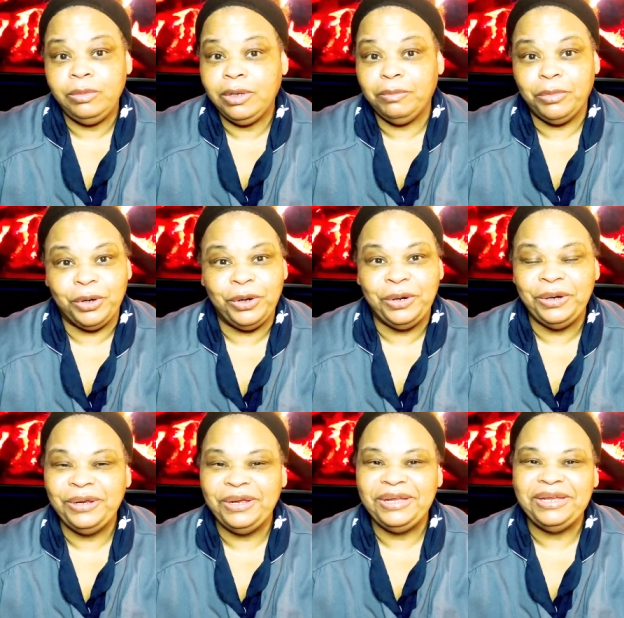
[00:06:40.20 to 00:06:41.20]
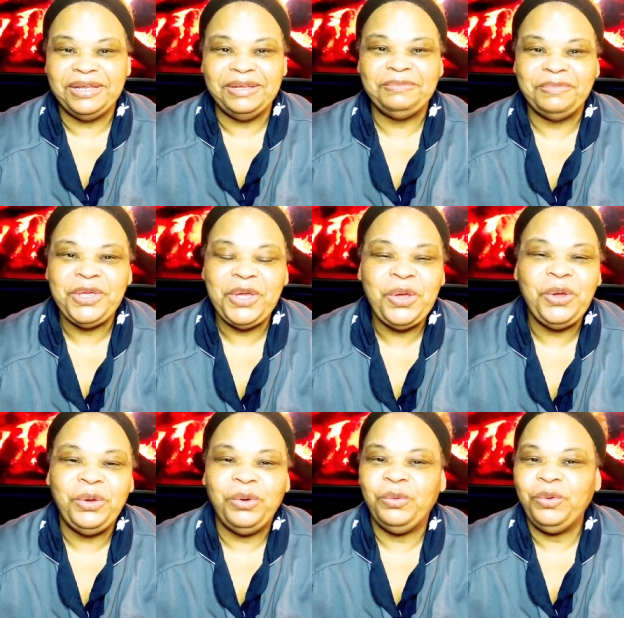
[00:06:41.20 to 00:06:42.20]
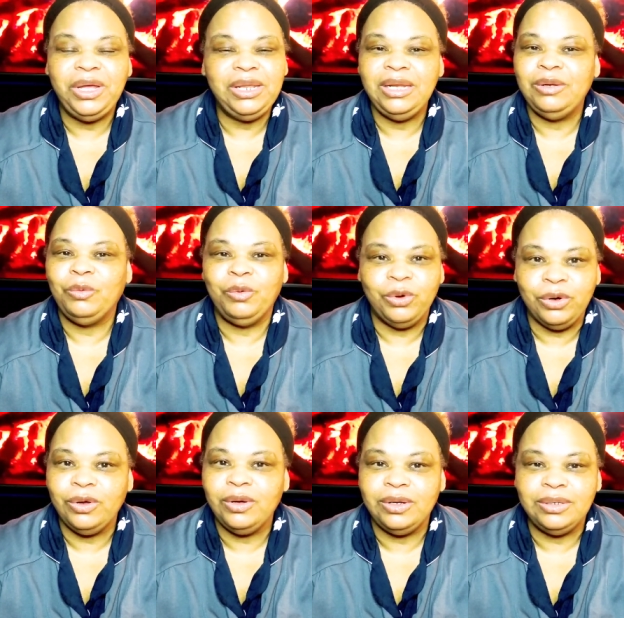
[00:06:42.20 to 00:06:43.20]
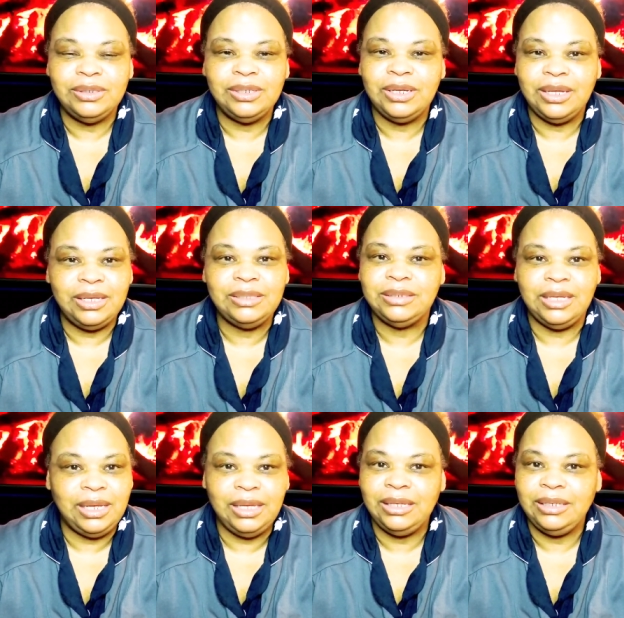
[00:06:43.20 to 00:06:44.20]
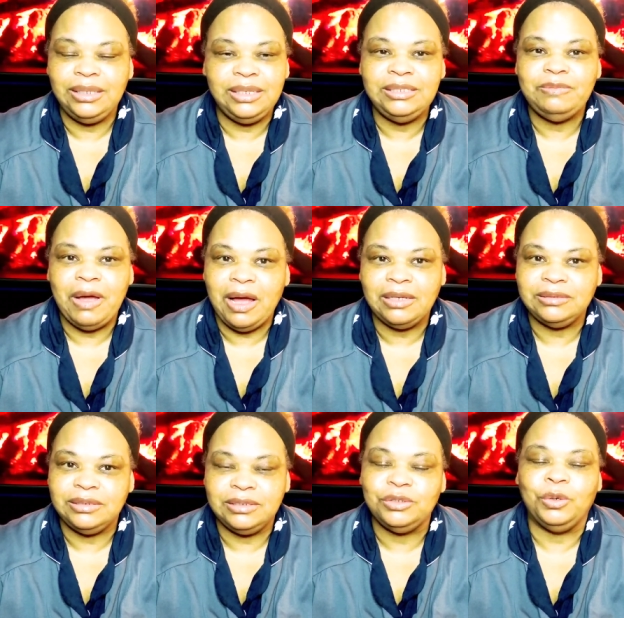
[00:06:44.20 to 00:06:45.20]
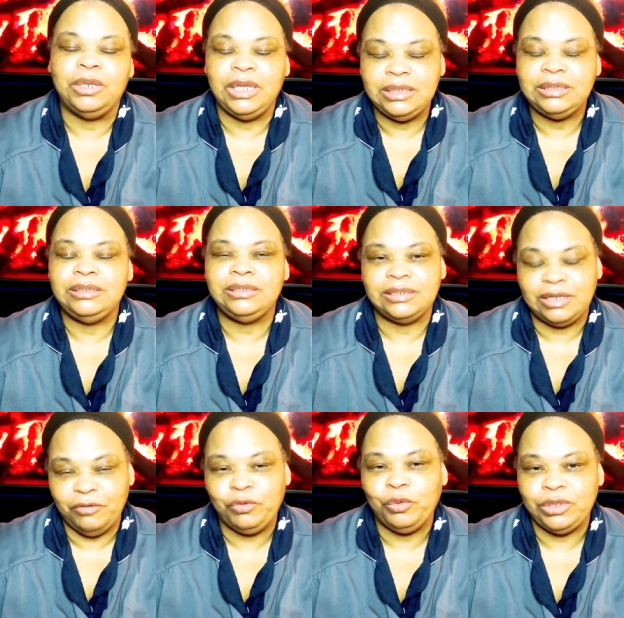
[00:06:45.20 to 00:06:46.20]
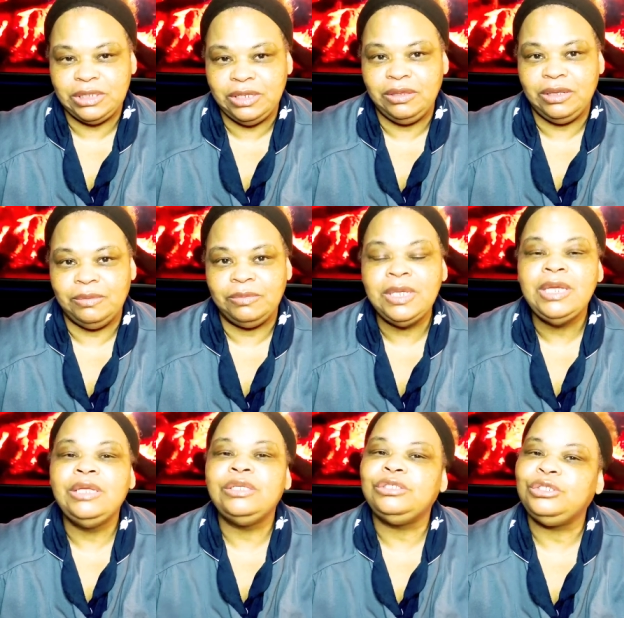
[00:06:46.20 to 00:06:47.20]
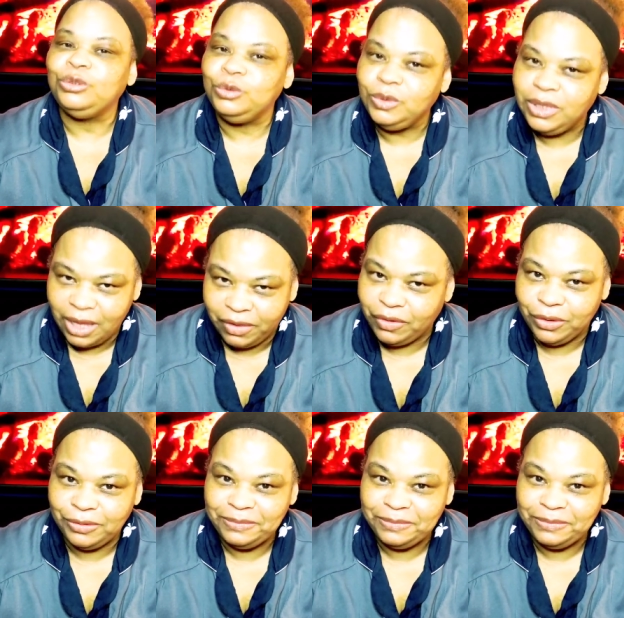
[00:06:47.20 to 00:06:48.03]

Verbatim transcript: remember what in the world is in these boxes. So let's discover what's in them together.